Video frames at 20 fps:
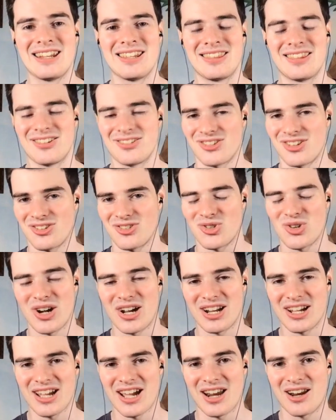and they're
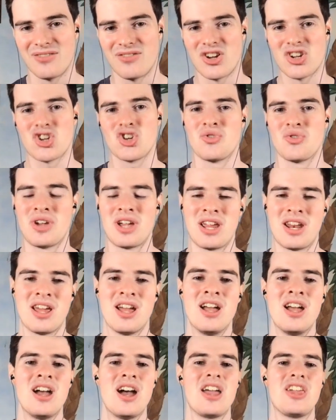trying to kind of usher in
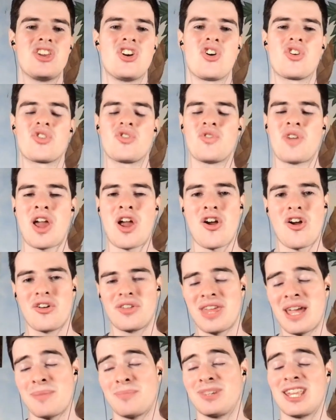a younger era
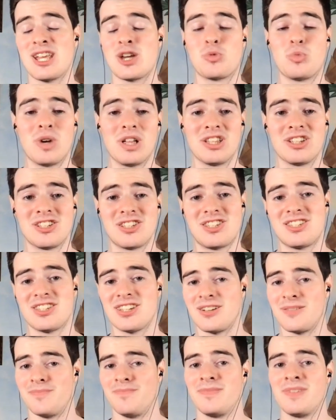there, Malik Willis
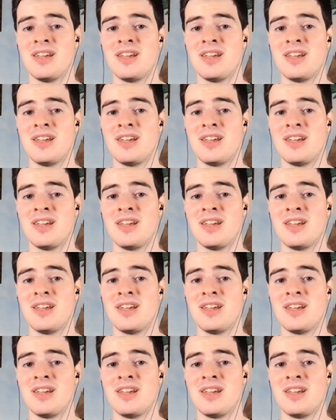and